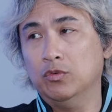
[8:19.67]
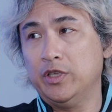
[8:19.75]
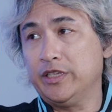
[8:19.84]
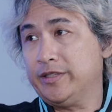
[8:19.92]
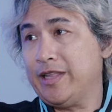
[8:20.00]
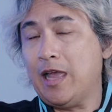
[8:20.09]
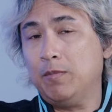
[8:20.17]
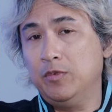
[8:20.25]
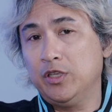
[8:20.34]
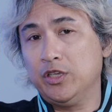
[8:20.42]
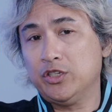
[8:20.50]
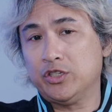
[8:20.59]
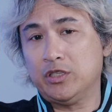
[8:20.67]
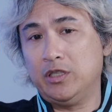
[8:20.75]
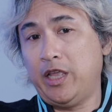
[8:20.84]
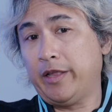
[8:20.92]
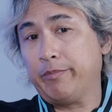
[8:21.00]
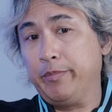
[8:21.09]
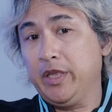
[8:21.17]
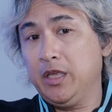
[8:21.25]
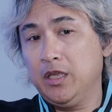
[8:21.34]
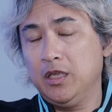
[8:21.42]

established like me,